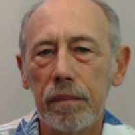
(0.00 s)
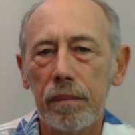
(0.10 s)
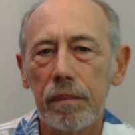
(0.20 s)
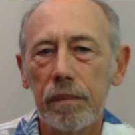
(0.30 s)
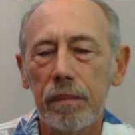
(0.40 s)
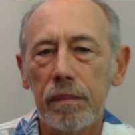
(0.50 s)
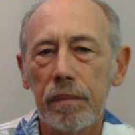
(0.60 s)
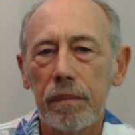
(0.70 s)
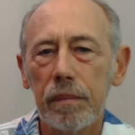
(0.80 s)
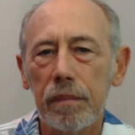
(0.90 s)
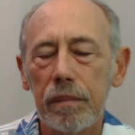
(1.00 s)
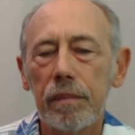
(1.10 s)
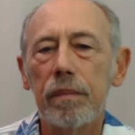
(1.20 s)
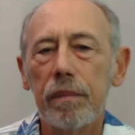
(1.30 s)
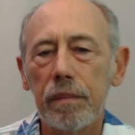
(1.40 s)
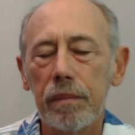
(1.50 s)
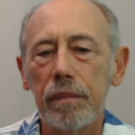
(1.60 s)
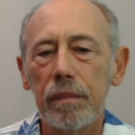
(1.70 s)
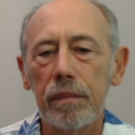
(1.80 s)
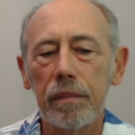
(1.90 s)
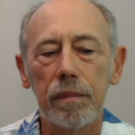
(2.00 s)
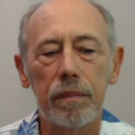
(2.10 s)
[no speech]